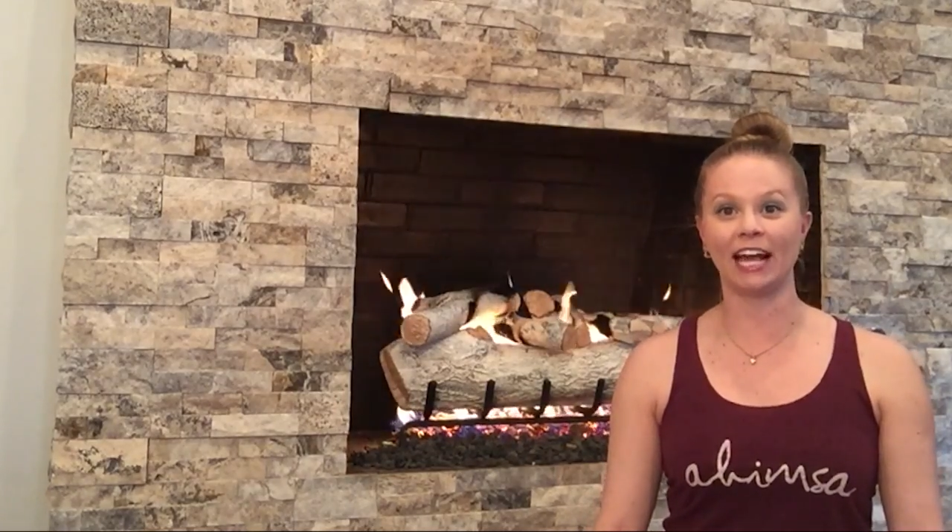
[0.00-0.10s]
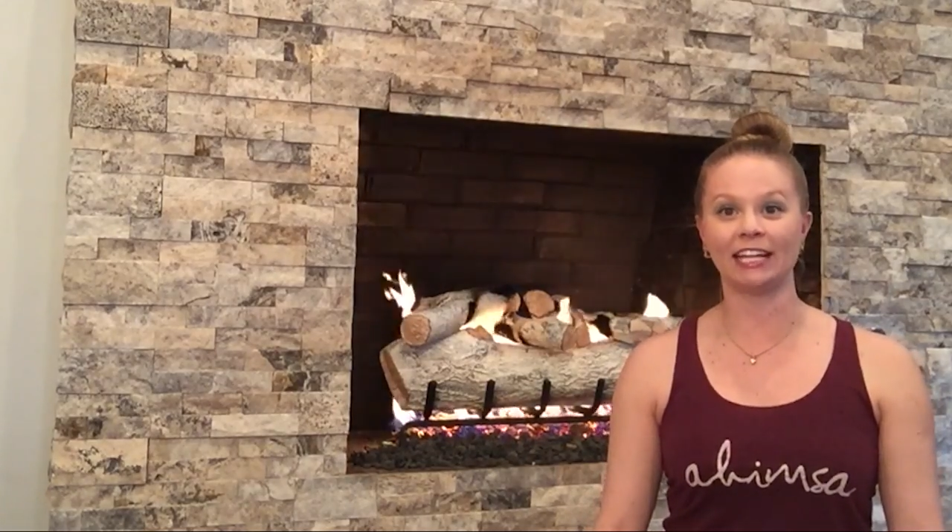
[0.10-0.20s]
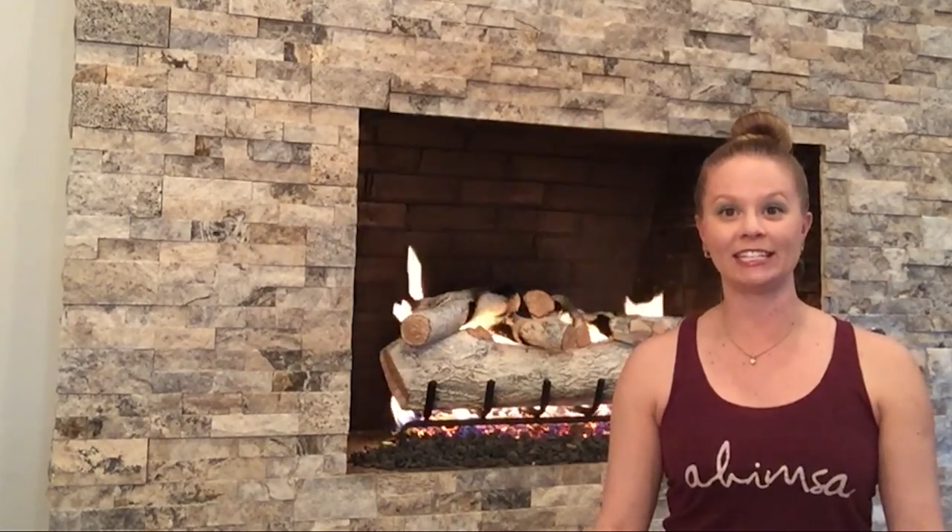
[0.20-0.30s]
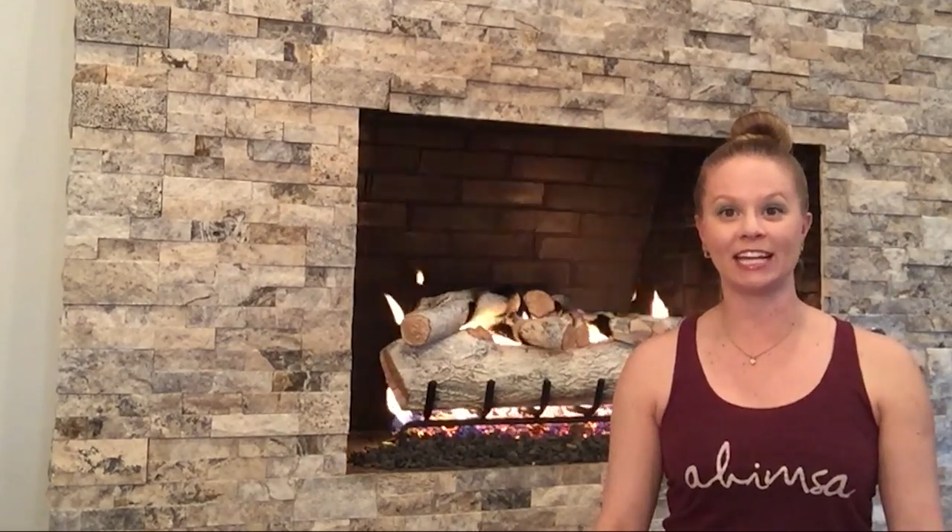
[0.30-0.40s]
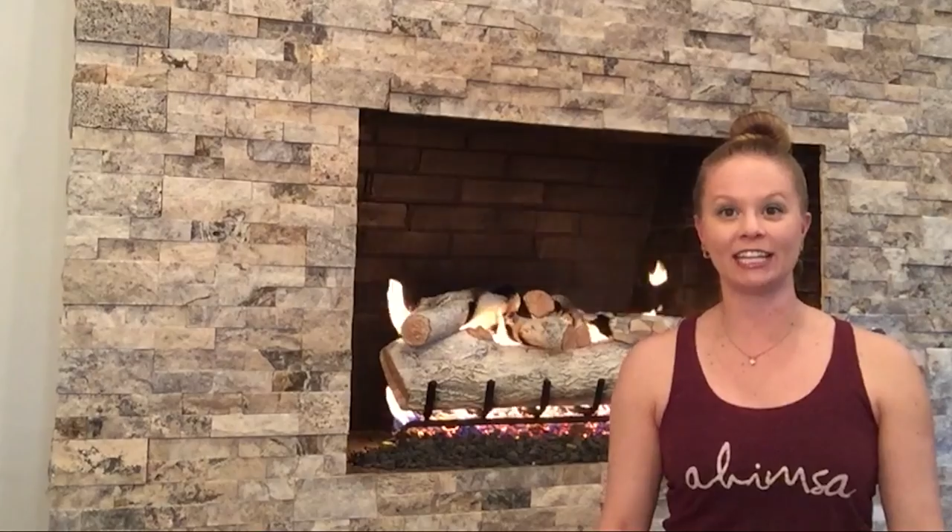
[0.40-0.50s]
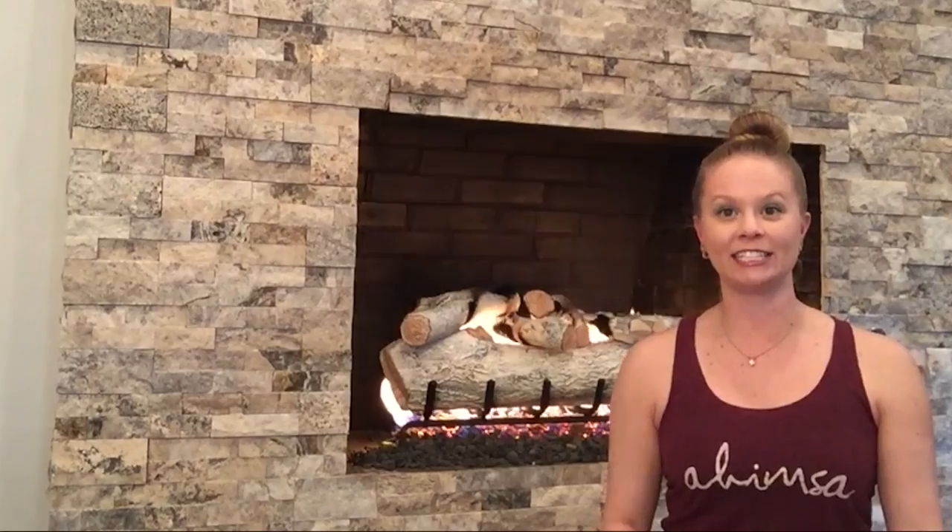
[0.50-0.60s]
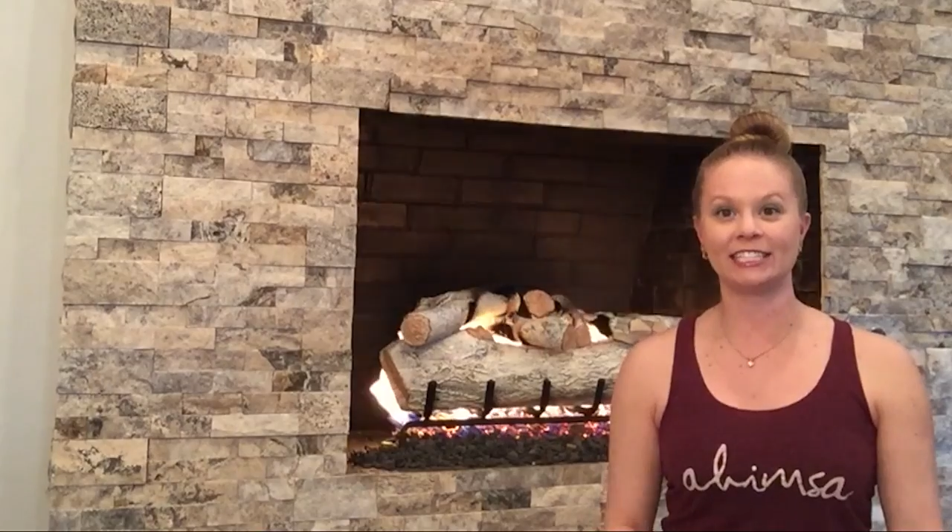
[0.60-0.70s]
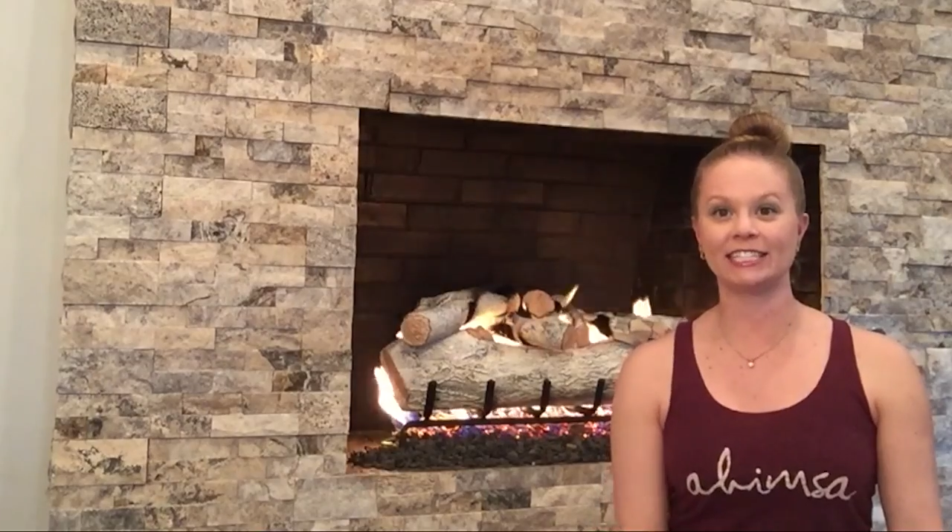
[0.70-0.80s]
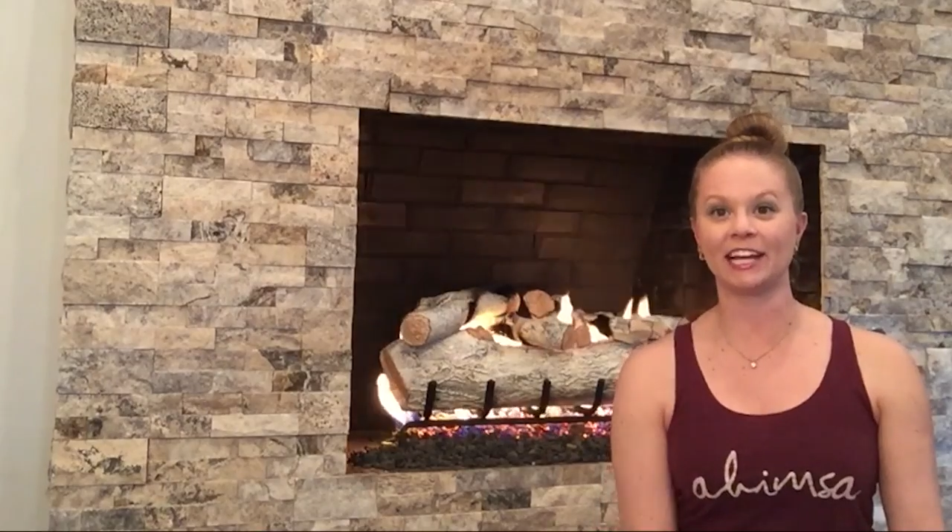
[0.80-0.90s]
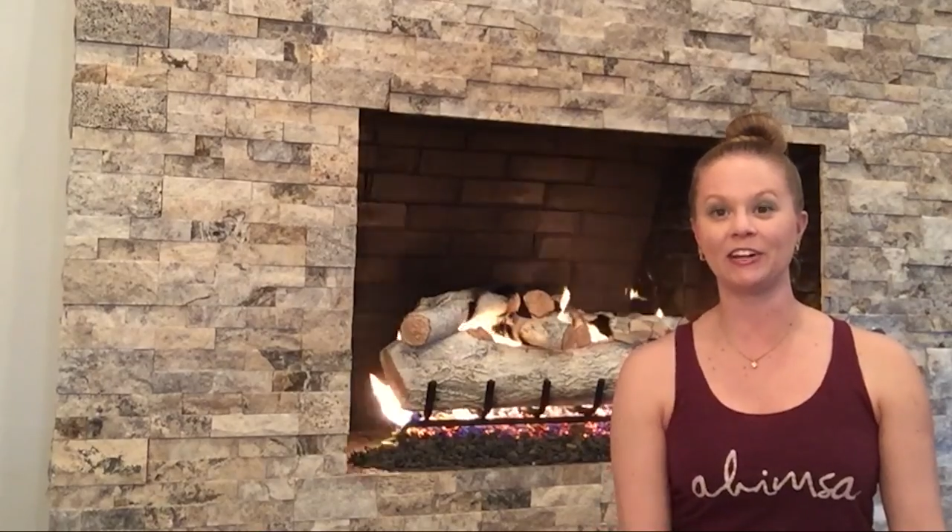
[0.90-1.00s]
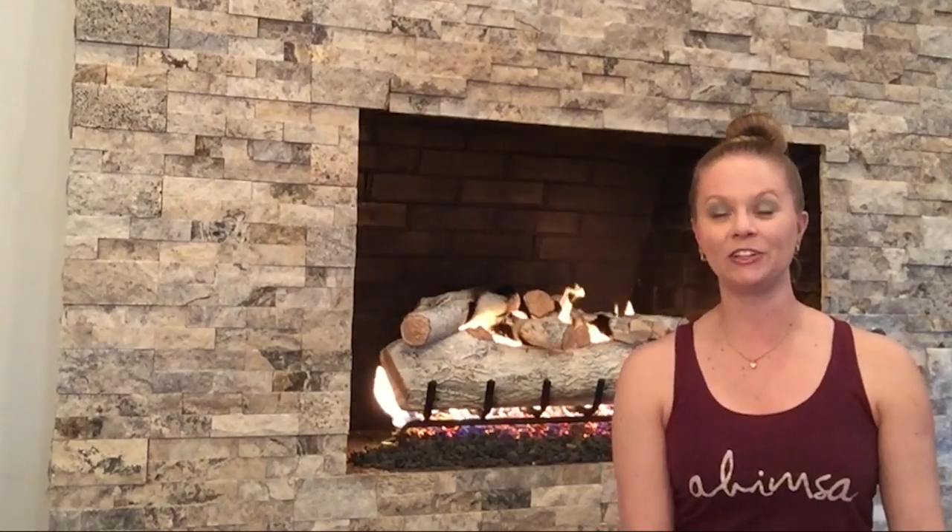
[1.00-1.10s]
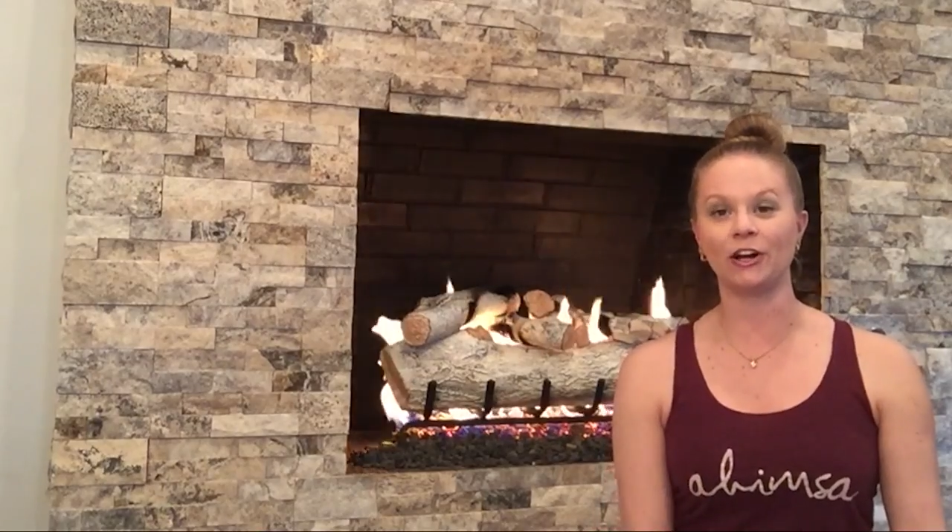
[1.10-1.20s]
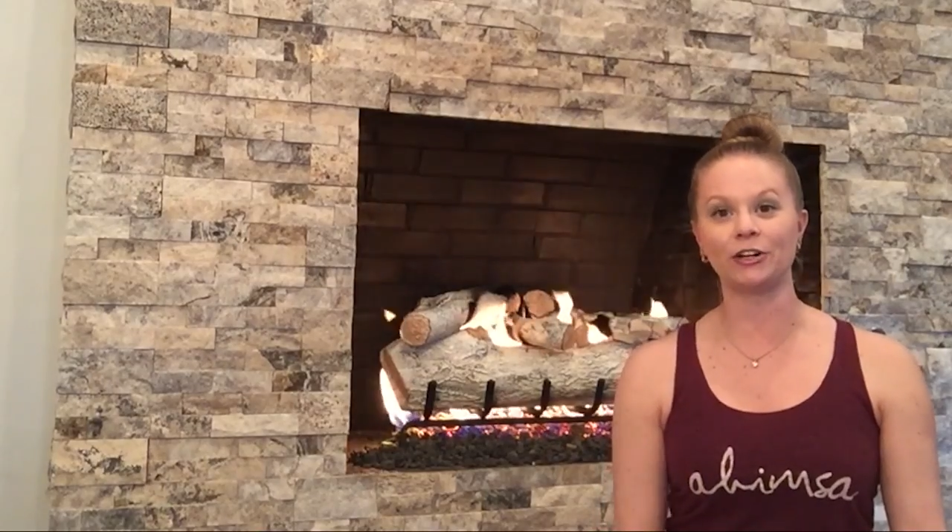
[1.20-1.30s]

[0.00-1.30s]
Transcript: I decided to sell